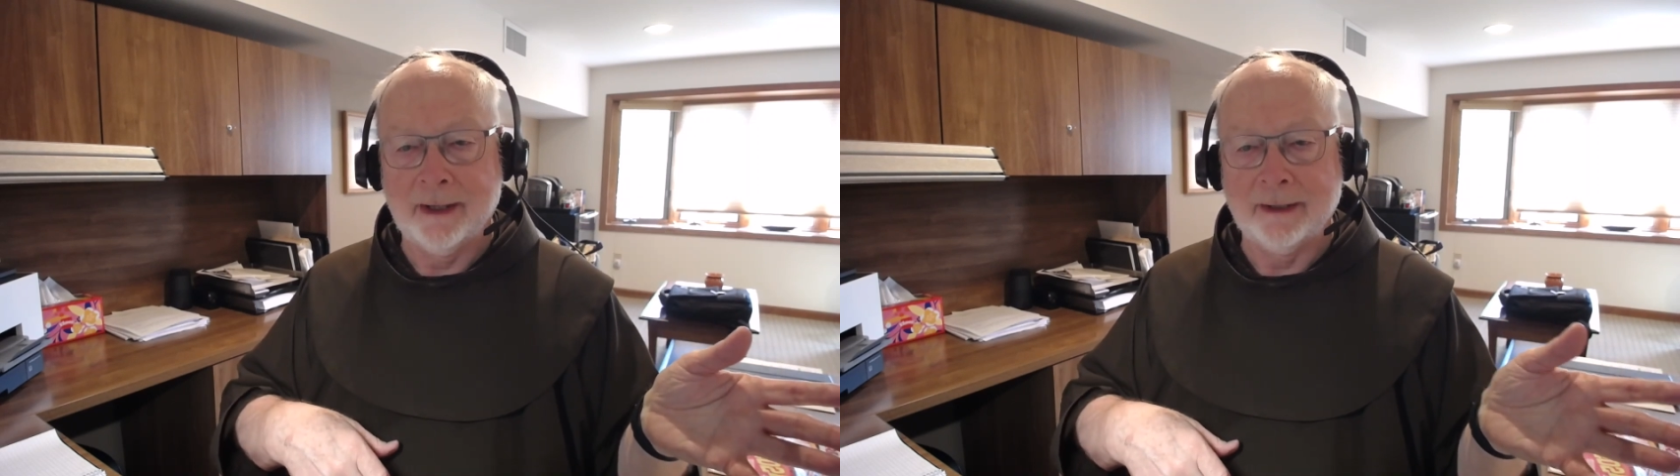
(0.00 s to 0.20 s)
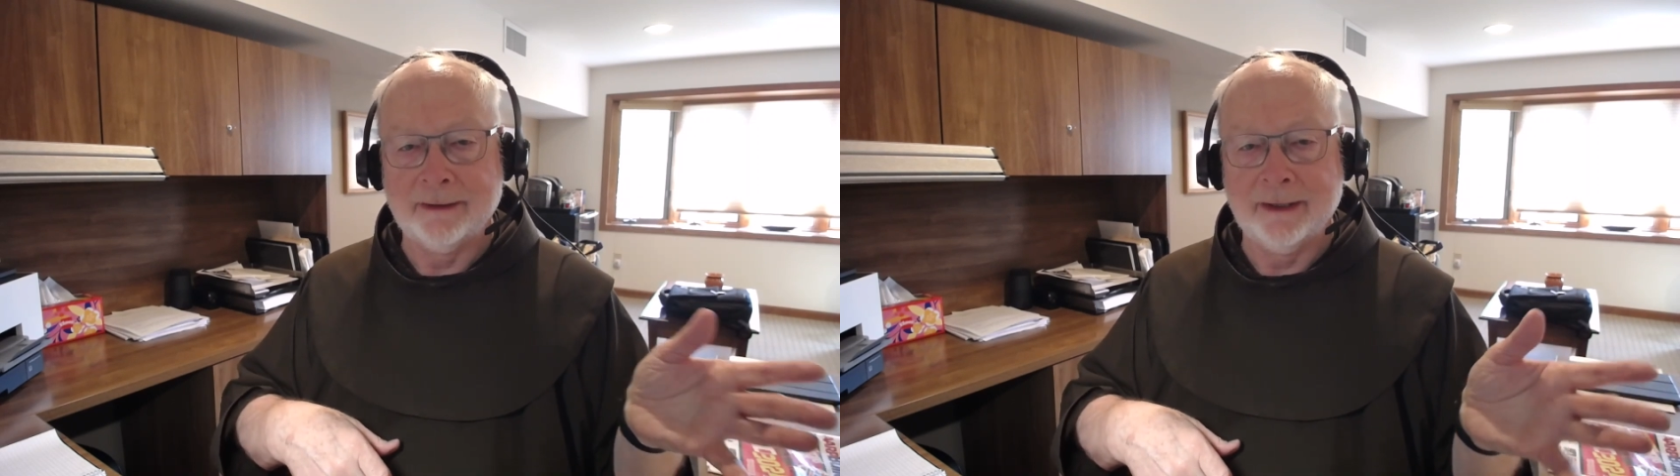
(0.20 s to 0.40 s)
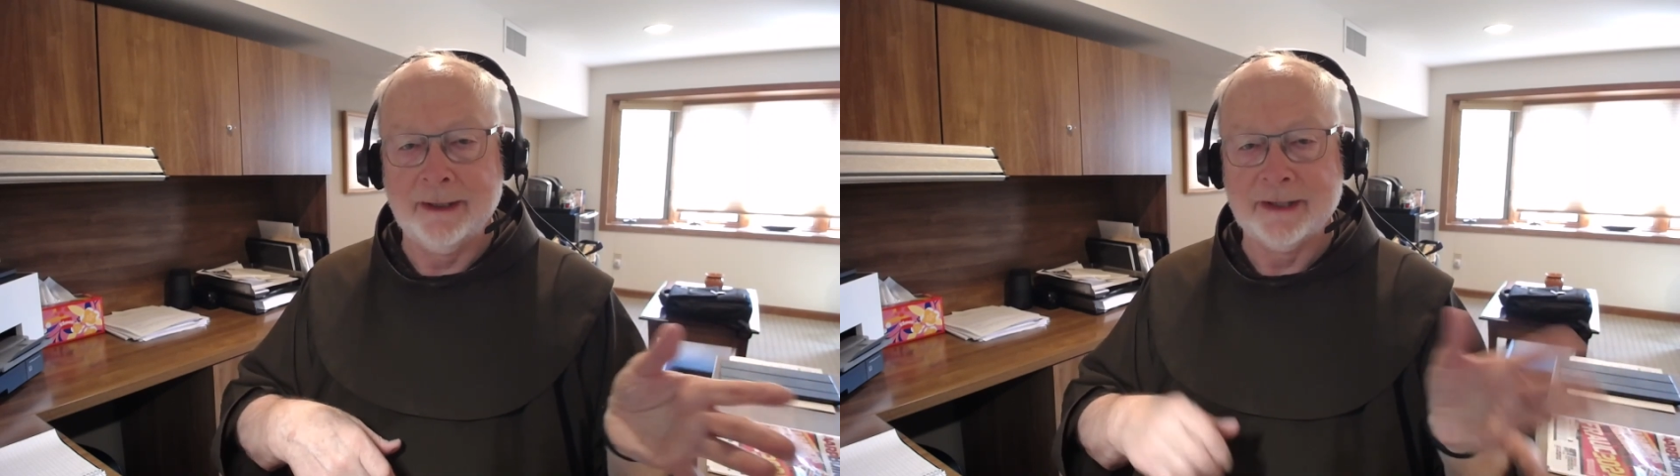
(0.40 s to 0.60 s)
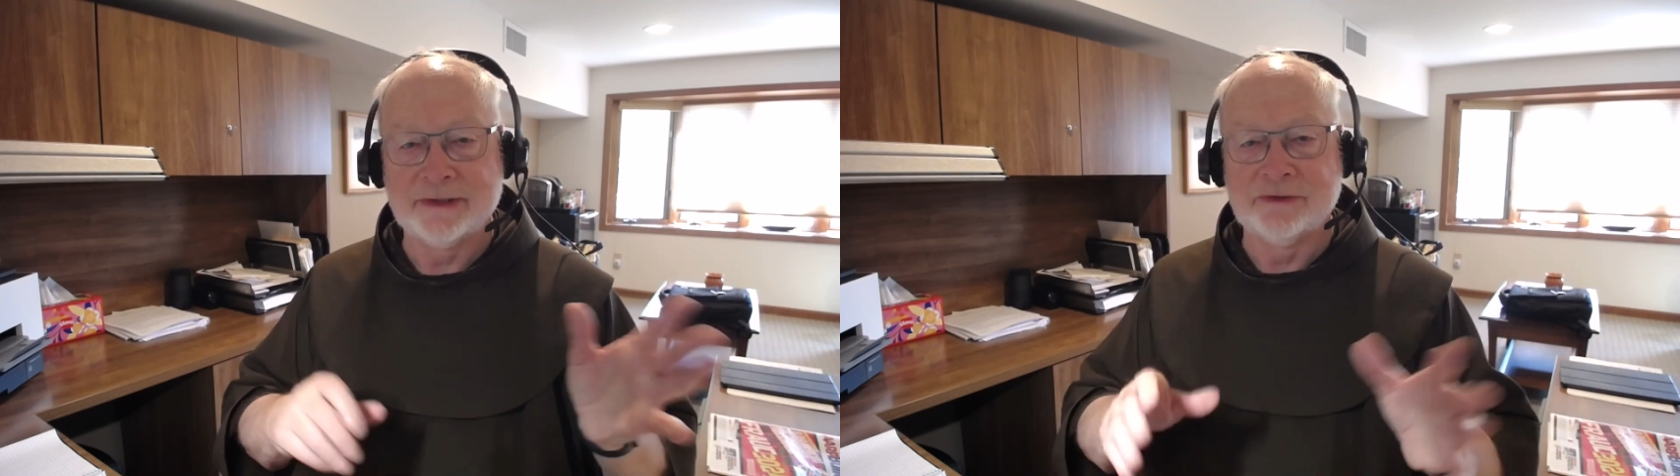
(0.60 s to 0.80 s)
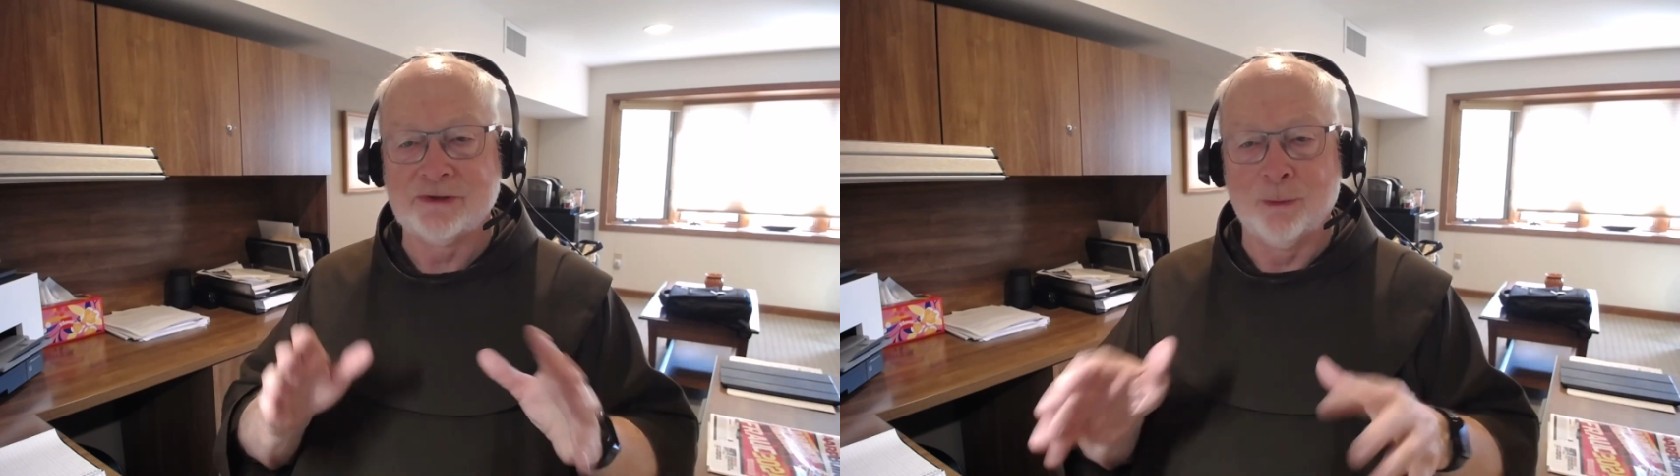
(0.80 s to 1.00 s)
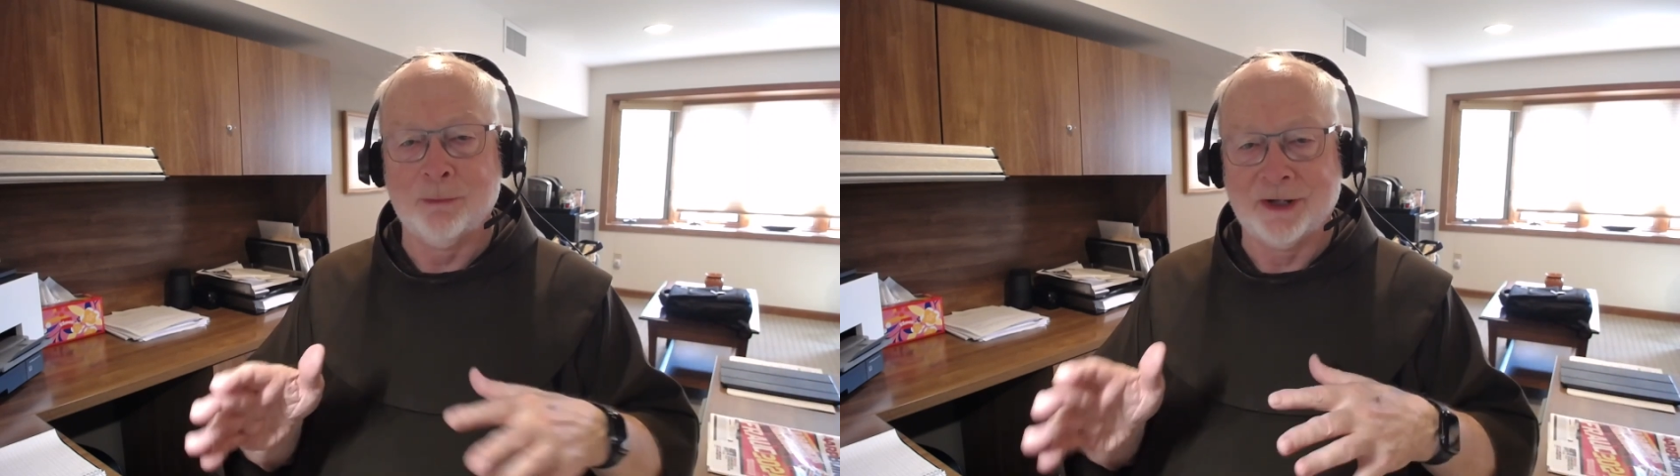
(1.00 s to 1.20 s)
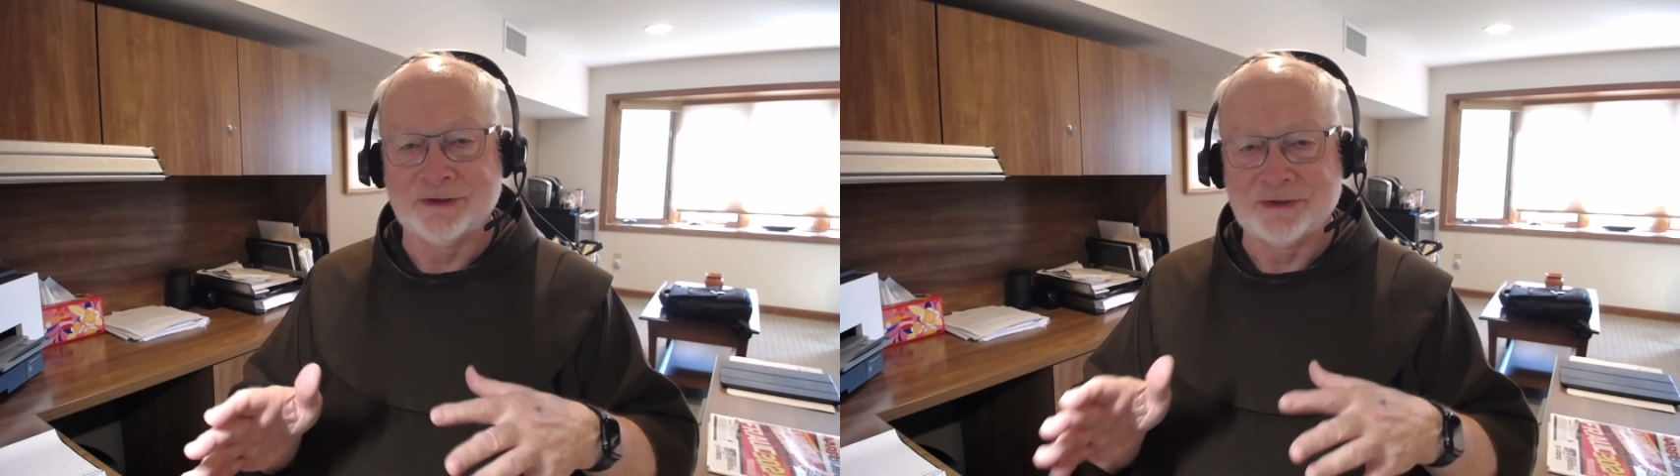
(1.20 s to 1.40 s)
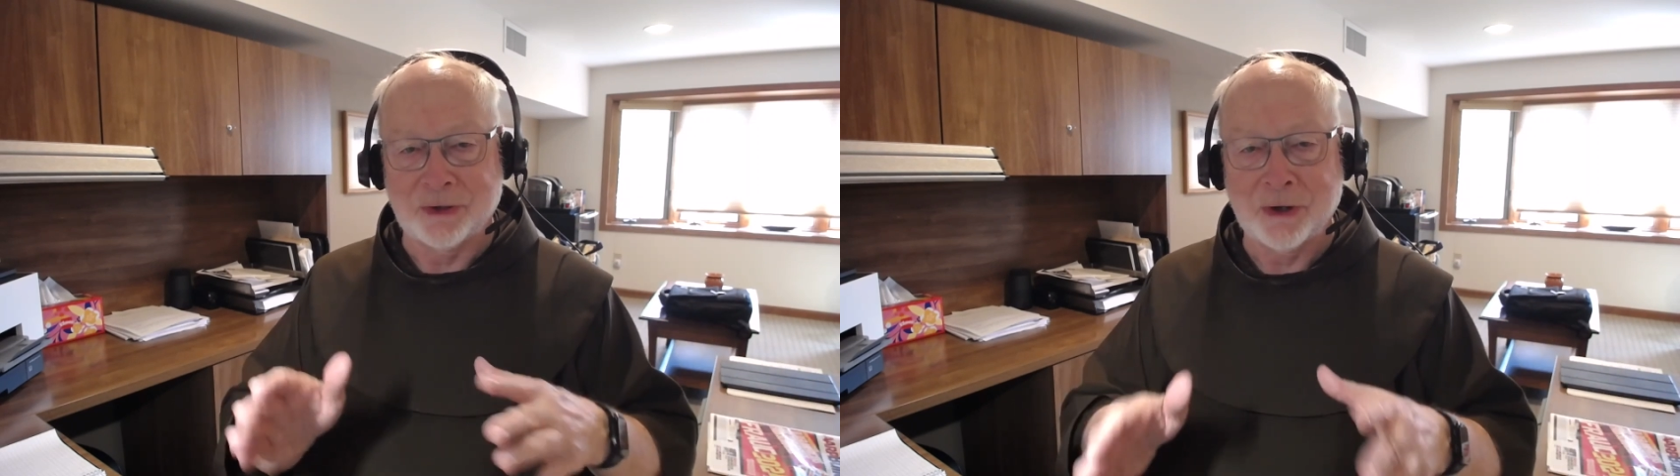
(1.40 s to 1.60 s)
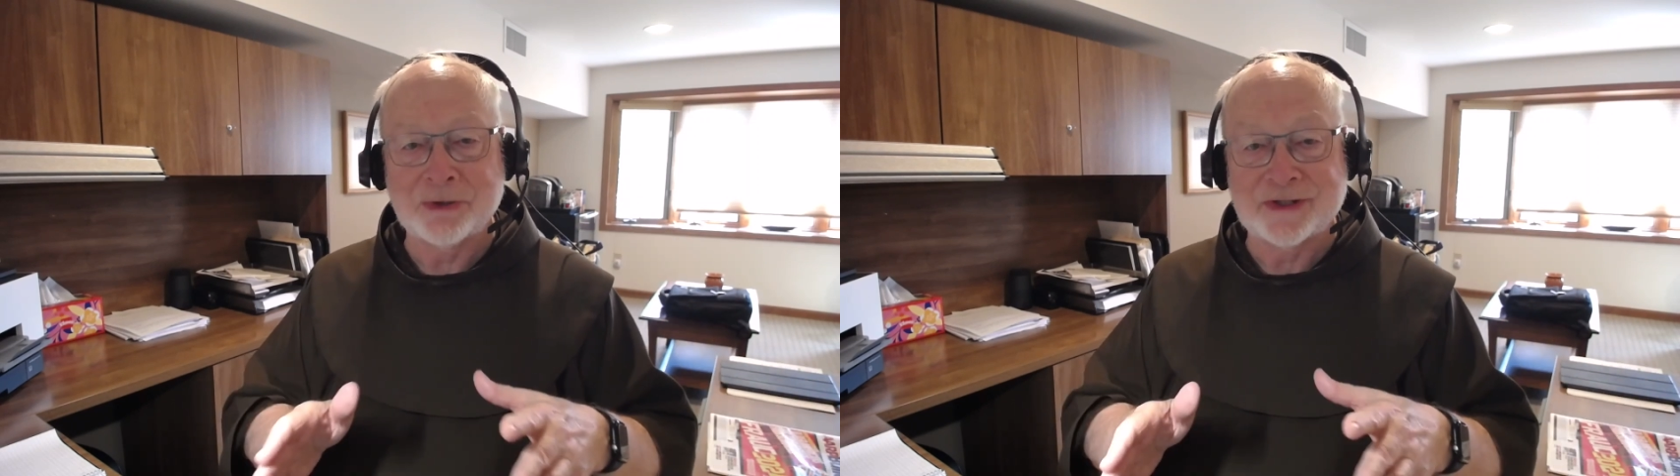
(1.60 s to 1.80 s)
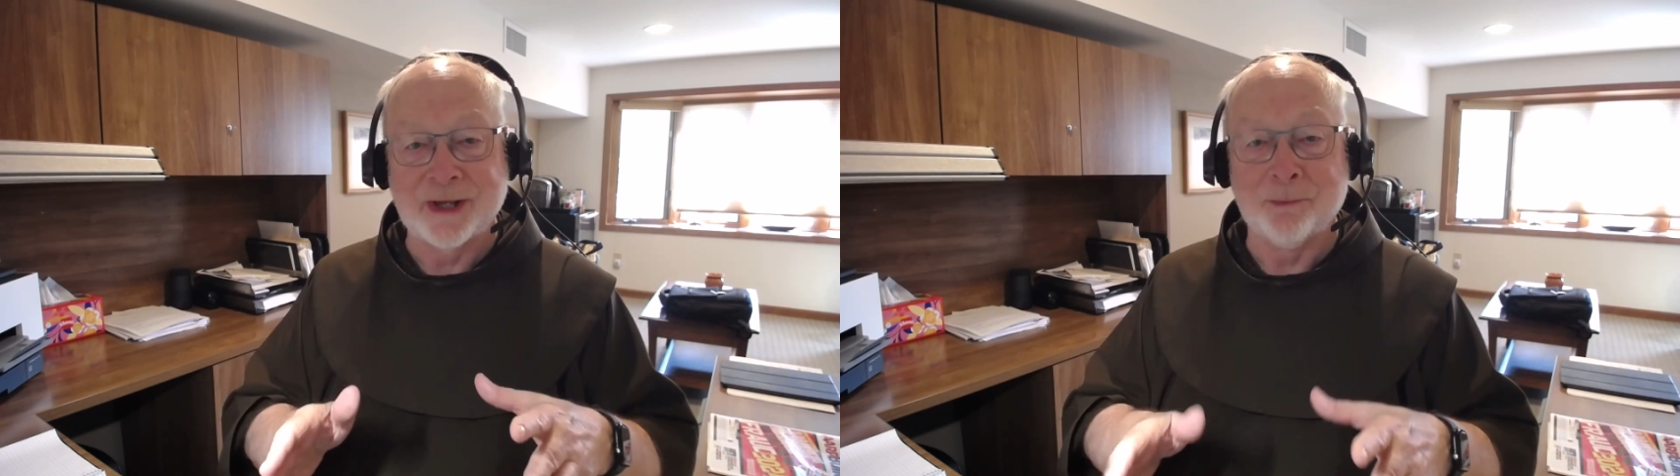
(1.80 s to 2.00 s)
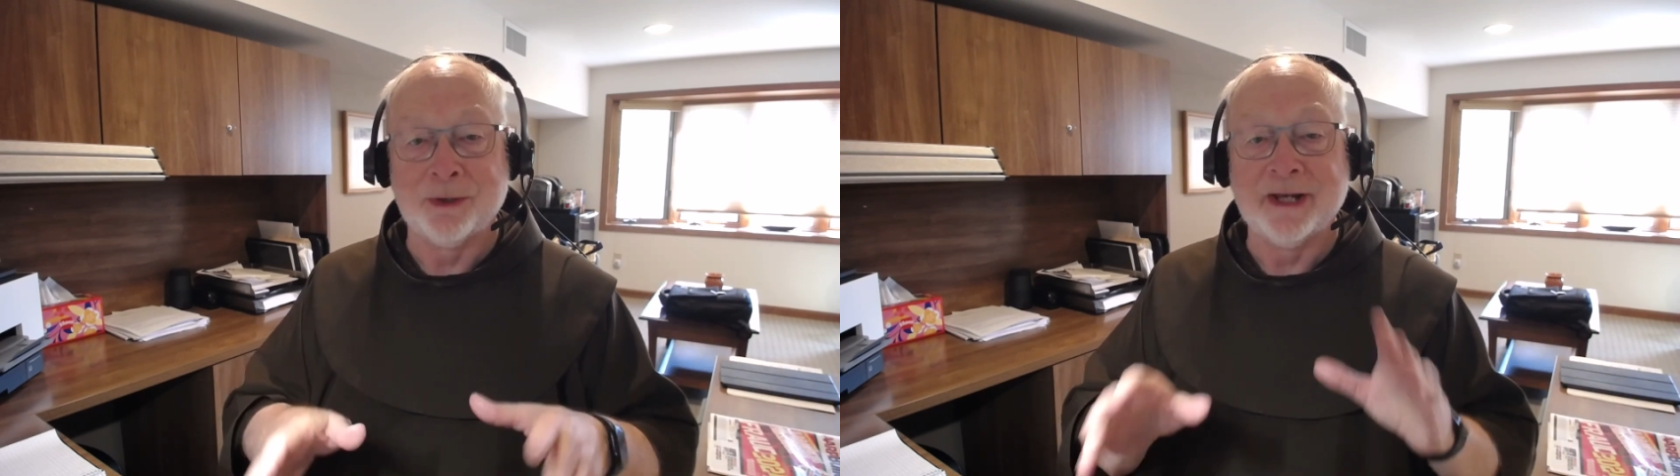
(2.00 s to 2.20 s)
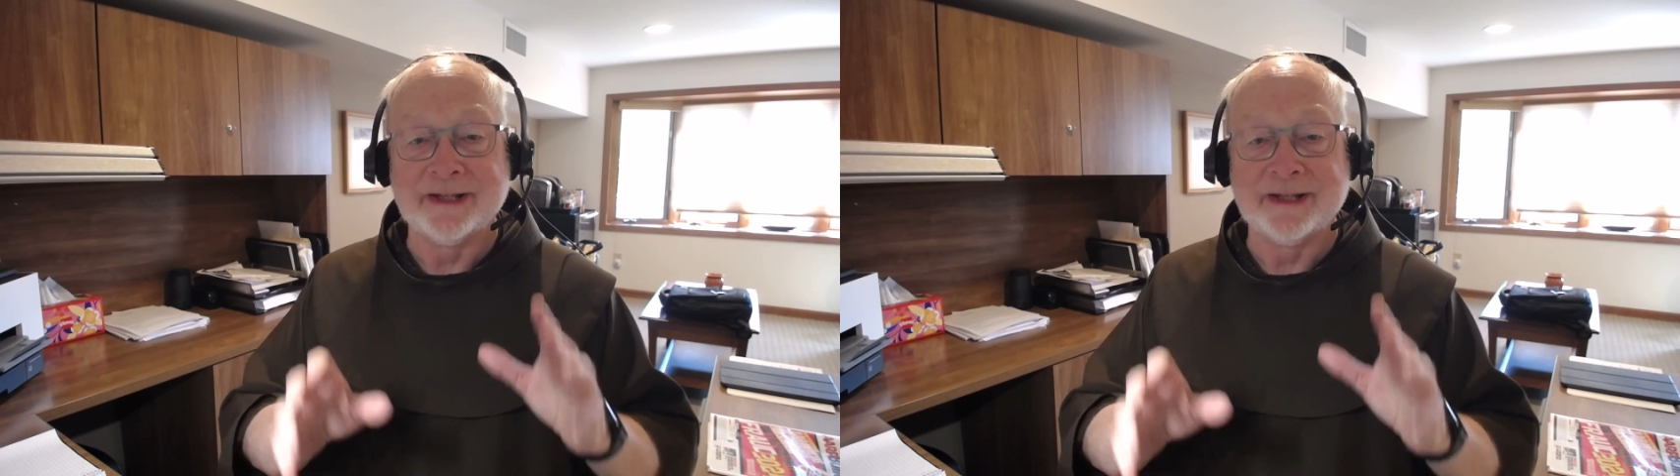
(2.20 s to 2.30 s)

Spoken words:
And it isn't so much to hurt someone